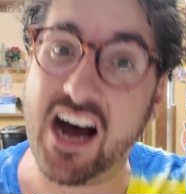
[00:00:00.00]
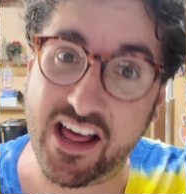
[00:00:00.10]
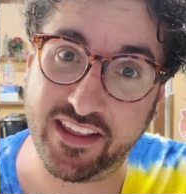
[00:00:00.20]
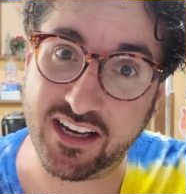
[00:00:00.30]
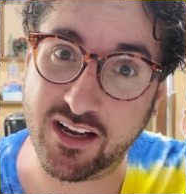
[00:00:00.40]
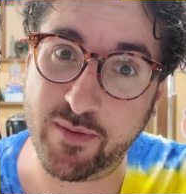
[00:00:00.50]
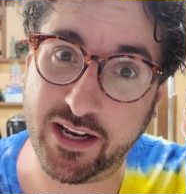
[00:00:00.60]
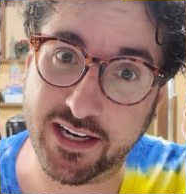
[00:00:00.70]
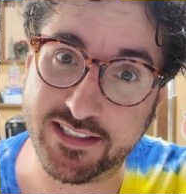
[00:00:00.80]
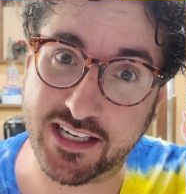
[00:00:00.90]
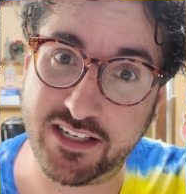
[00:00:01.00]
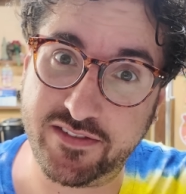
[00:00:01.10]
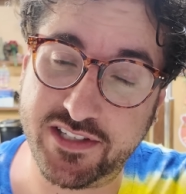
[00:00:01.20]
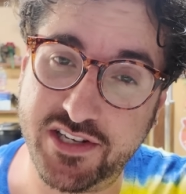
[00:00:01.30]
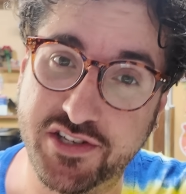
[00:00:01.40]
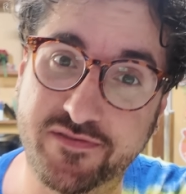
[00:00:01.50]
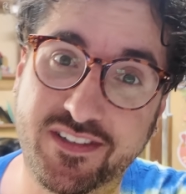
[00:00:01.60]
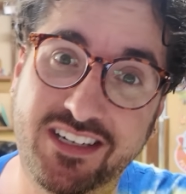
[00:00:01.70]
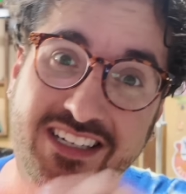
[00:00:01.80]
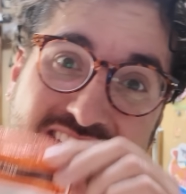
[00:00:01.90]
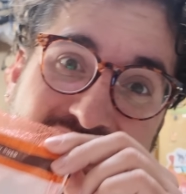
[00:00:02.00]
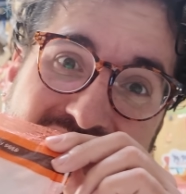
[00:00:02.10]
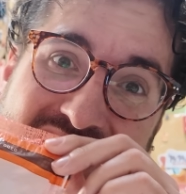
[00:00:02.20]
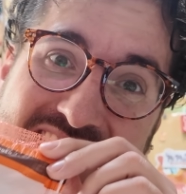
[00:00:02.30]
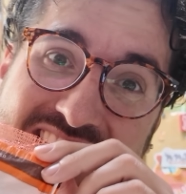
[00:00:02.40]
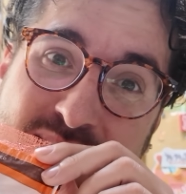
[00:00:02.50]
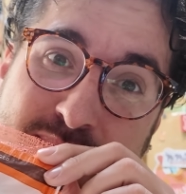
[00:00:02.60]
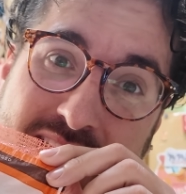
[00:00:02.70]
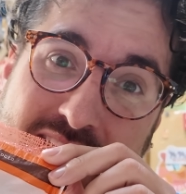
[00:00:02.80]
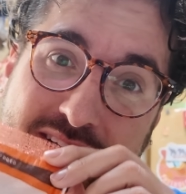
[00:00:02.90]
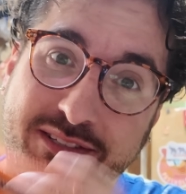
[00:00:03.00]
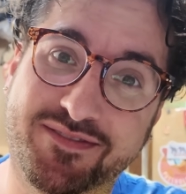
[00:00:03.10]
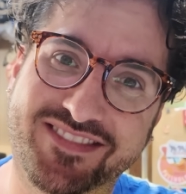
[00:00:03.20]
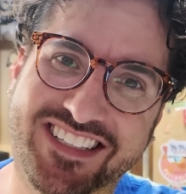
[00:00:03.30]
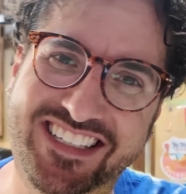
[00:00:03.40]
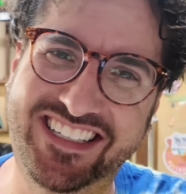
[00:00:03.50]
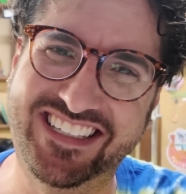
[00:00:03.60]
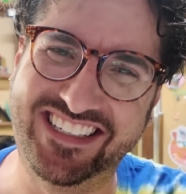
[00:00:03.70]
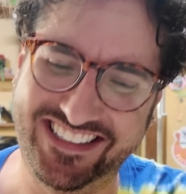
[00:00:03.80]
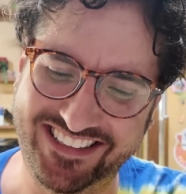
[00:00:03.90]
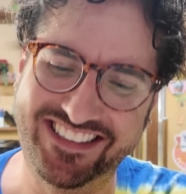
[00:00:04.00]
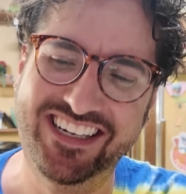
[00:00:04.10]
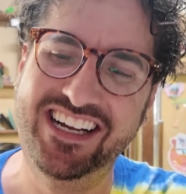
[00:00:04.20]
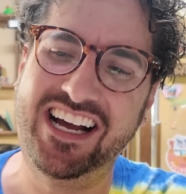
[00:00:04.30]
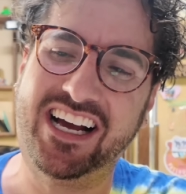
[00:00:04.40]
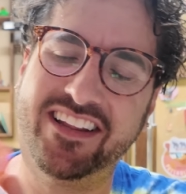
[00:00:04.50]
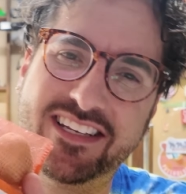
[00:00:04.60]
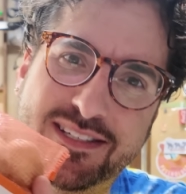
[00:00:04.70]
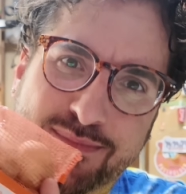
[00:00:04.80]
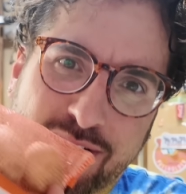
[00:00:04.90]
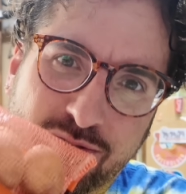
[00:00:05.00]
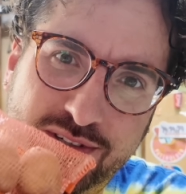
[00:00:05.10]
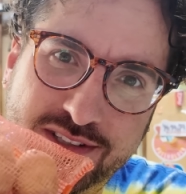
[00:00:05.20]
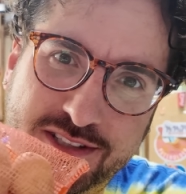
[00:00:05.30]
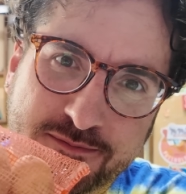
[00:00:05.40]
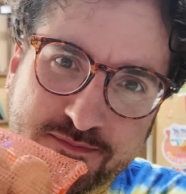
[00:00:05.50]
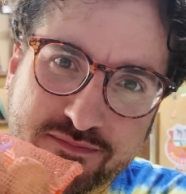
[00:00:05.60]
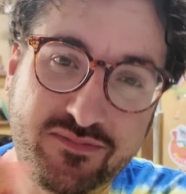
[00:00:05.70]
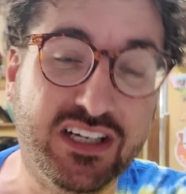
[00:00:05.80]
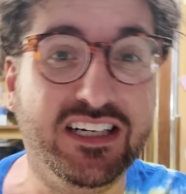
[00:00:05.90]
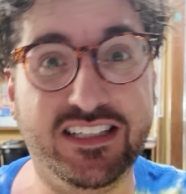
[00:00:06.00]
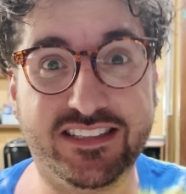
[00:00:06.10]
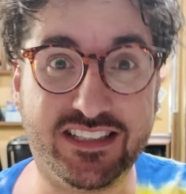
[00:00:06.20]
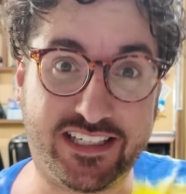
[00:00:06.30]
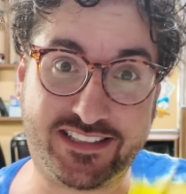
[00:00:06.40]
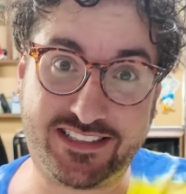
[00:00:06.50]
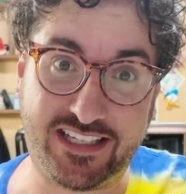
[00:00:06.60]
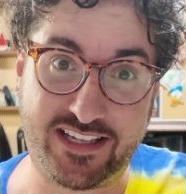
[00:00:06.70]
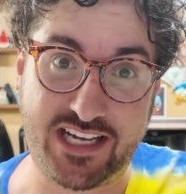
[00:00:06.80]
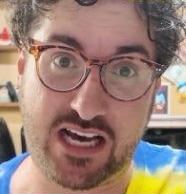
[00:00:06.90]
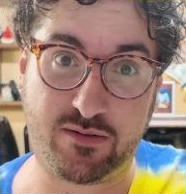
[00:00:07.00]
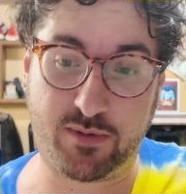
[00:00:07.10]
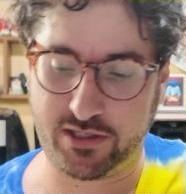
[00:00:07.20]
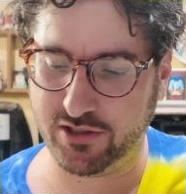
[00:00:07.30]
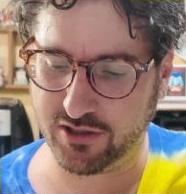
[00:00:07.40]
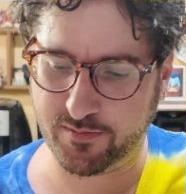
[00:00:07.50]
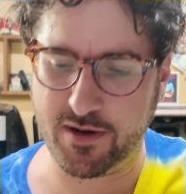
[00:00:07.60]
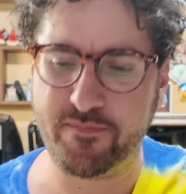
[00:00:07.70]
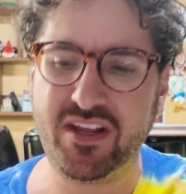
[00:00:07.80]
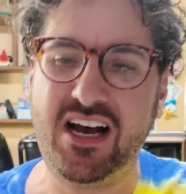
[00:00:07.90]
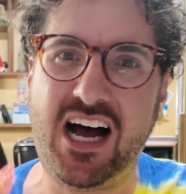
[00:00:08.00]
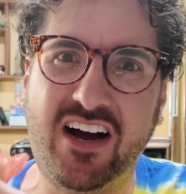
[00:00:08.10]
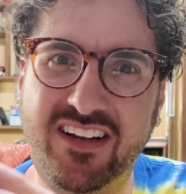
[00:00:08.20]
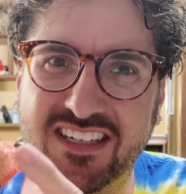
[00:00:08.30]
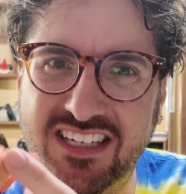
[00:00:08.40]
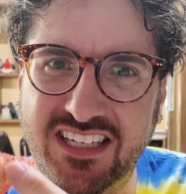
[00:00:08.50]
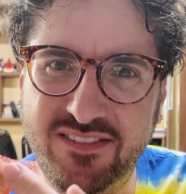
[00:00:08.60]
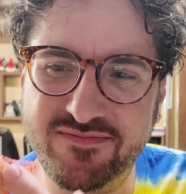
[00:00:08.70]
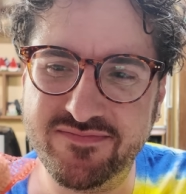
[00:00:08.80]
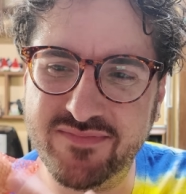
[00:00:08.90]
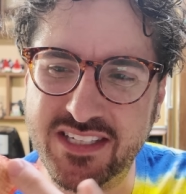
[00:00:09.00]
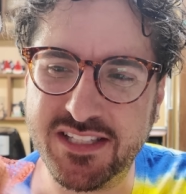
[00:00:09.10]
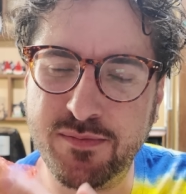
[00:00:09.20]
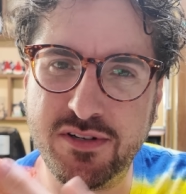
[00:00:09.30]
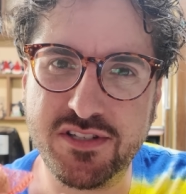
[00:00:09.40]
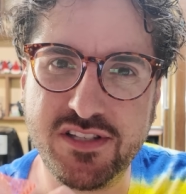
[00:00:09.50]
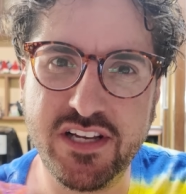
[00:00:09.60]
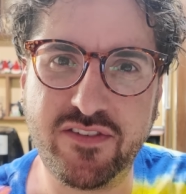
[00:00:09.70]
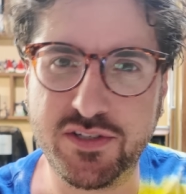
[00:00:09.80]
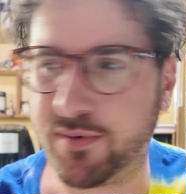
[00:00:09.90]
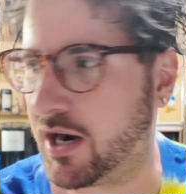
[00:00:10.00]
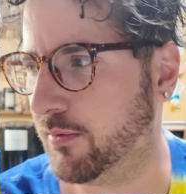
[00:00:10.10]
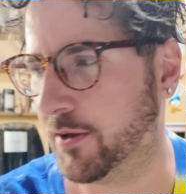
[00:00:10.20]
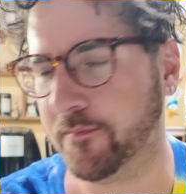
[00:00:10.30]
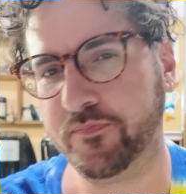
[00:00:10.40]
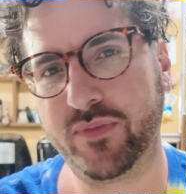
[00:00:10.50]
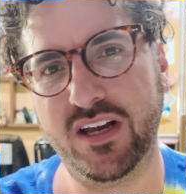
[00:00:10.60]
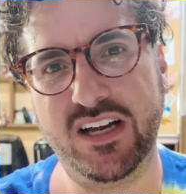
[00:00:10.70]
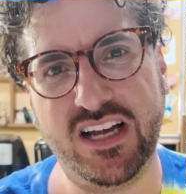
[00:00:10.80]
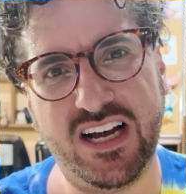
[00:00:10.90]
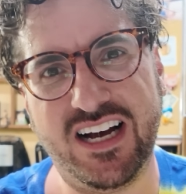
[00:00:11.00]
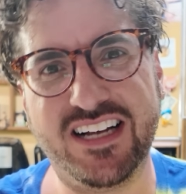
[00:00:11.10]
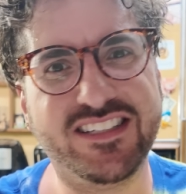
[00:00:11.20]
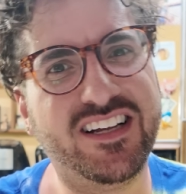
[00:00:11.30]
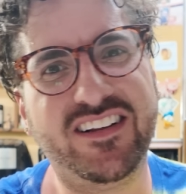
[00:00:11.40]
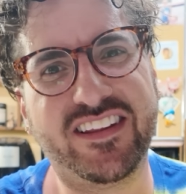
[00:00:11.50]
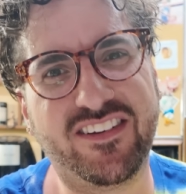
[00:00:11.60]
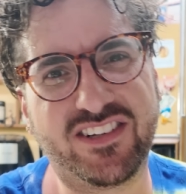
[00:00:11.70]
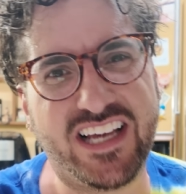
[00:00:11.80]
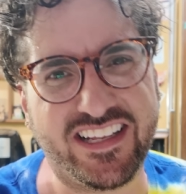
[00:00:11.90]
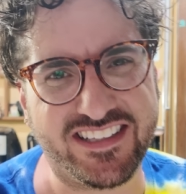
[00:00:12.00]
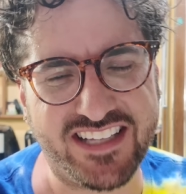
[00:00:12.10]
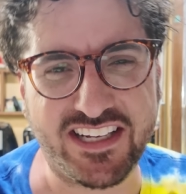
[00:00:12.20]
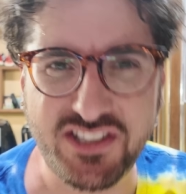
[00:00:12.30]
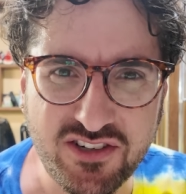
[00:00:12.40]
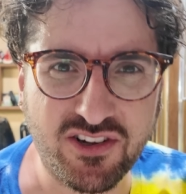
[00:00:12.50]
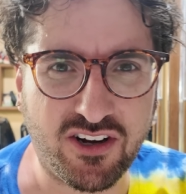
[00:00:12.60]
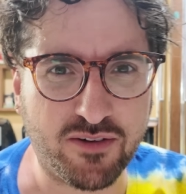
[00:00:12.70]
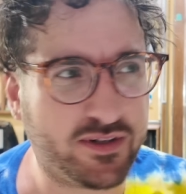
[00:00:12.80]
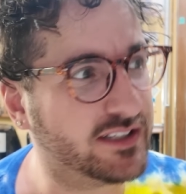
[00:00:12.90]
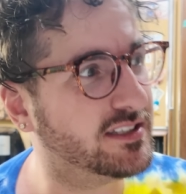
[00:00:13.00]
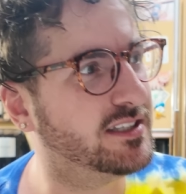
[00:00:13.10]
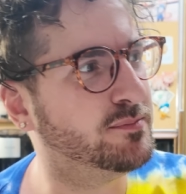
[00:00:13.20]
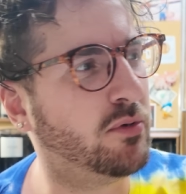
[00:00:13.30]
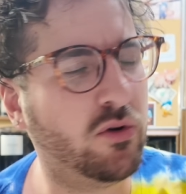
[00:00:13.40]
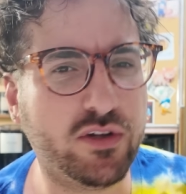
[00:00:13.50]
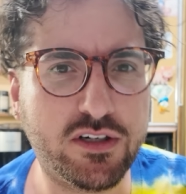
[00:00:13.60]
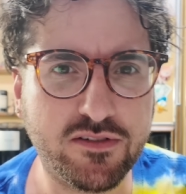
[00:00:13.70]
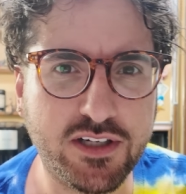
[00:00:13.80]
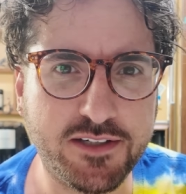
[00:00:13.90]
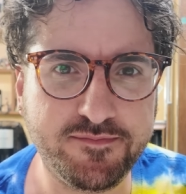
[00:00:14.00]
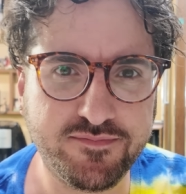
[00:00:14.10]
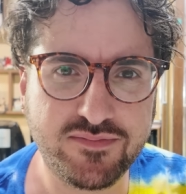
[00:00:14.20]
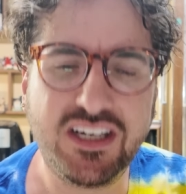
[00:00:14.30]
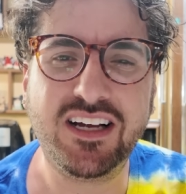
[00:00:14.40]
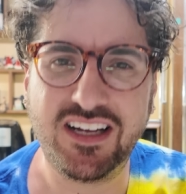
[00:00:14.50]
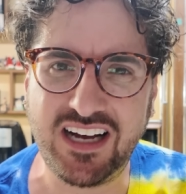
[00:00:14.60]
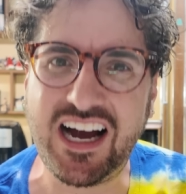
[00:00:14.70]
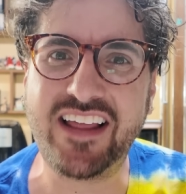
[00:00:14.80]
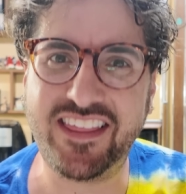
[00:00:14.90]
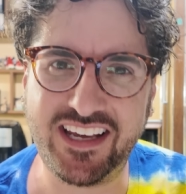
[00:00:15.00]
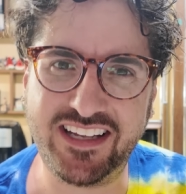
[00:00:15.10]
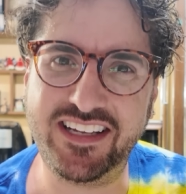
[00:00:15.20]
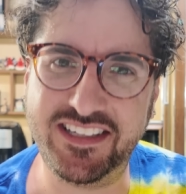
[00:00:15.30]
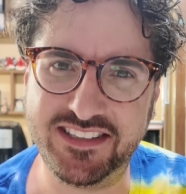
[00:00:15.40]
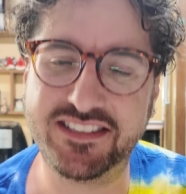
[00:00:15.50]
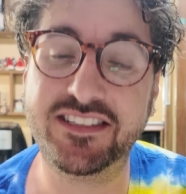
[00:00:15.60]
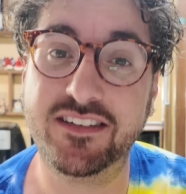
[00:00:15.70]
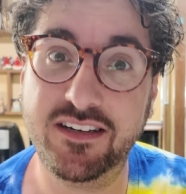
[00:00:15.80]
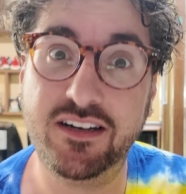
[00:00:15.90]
I think I gotta make an executive decision. It needs potatoes. I got these small ones. It's gonna extend the time on my cook, but I'm gonna cut them like small slivers probably. So I don't think they'll take too long, but it's boiling over there. I think it needs